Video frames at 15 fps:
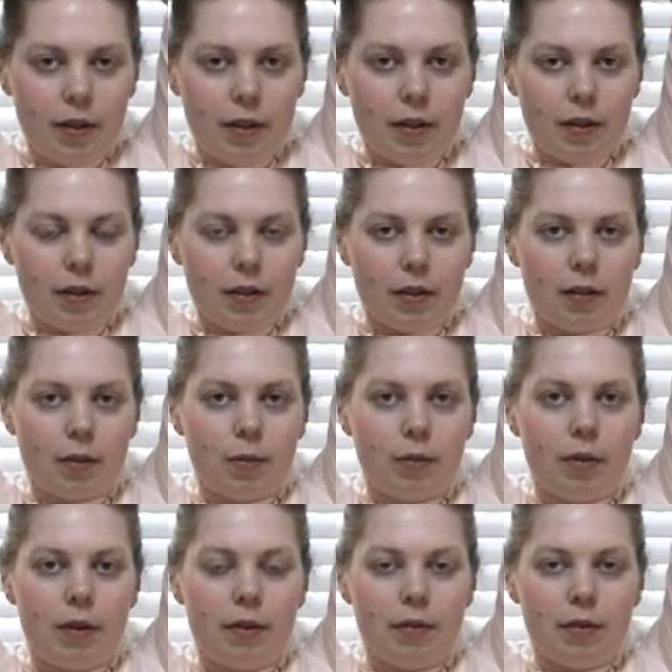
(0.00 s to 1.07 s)
because that's where
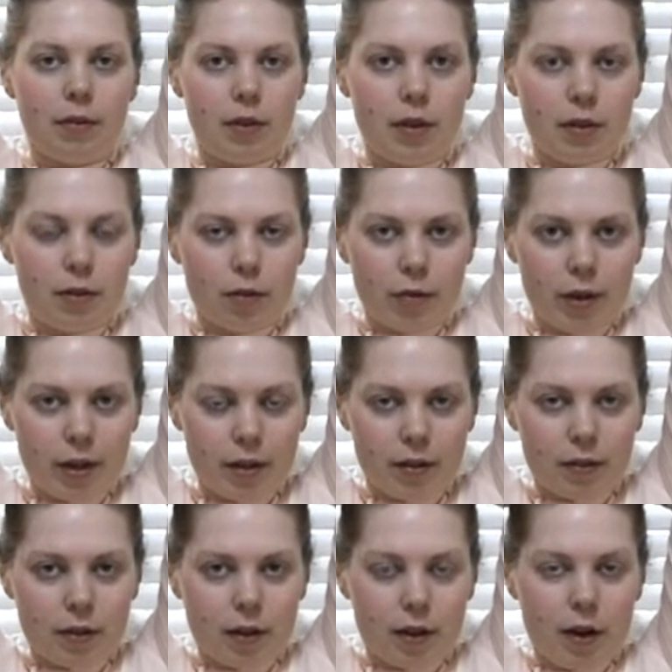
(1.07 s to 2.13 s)
a lot of the strength
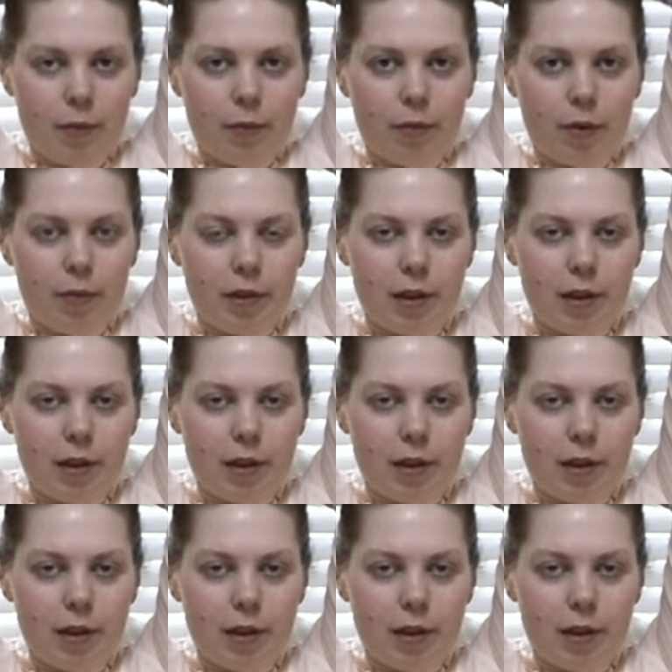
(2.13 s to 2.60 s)
is going to come from